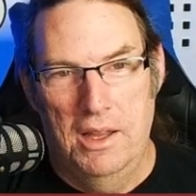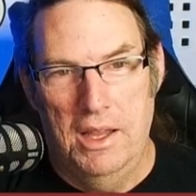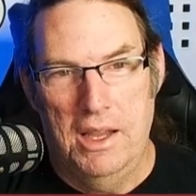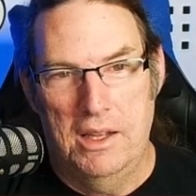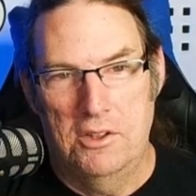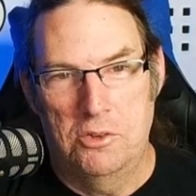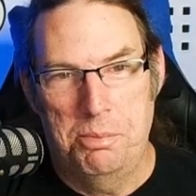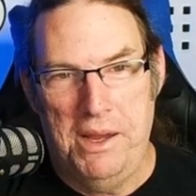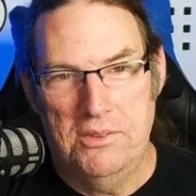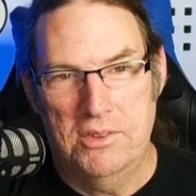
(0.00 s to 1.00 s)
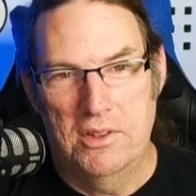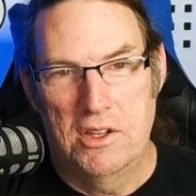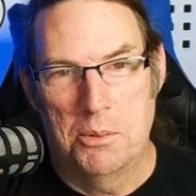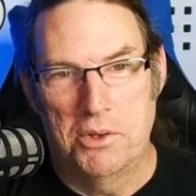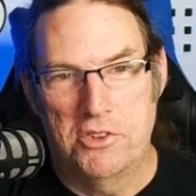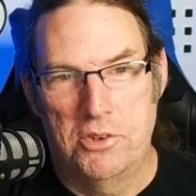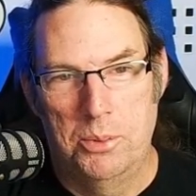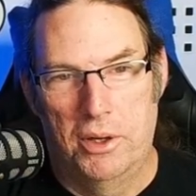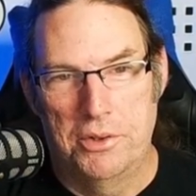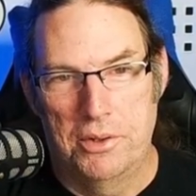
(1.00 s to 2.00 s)
and passing the number
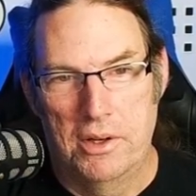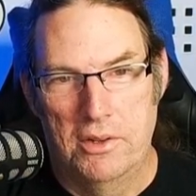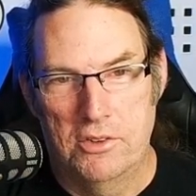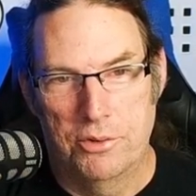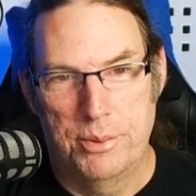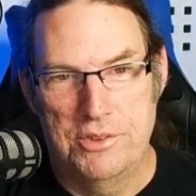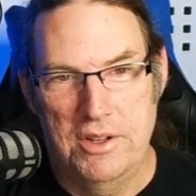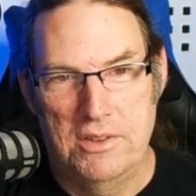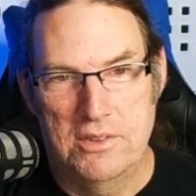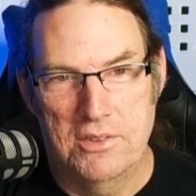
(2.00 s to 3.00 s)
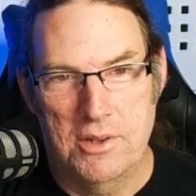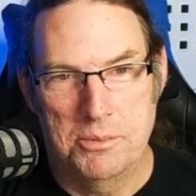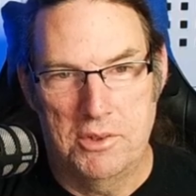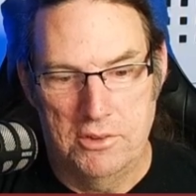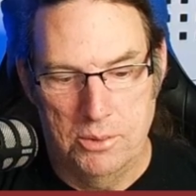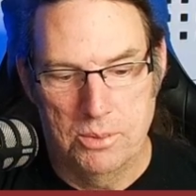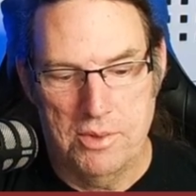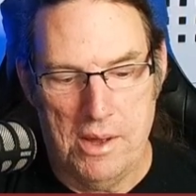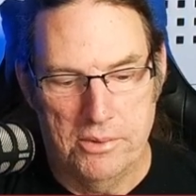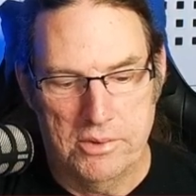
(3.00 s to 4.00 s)
200. So if we change this up to
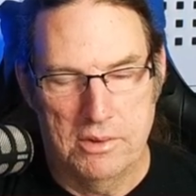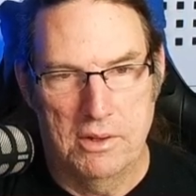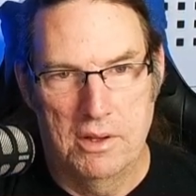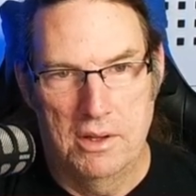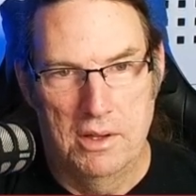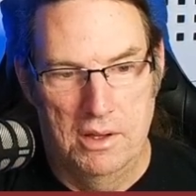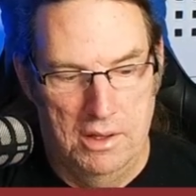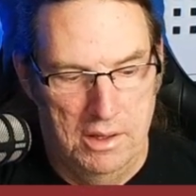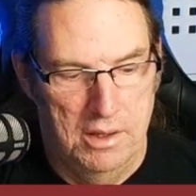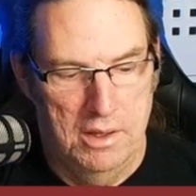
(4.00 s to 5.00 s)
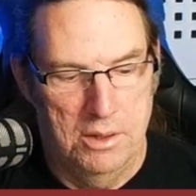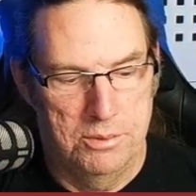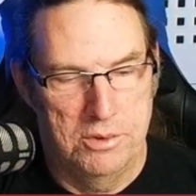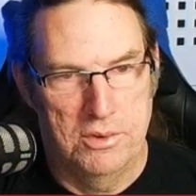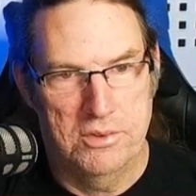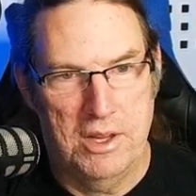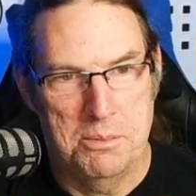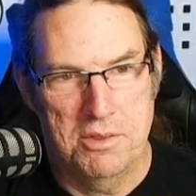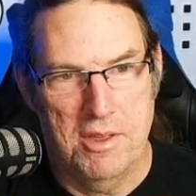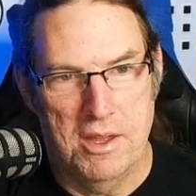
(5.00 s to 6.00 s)
2000, it would do the same
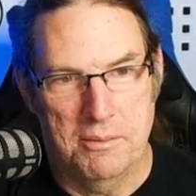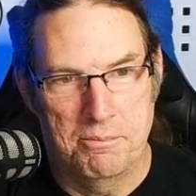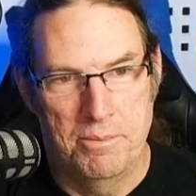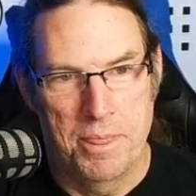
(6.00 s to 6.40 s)
thing.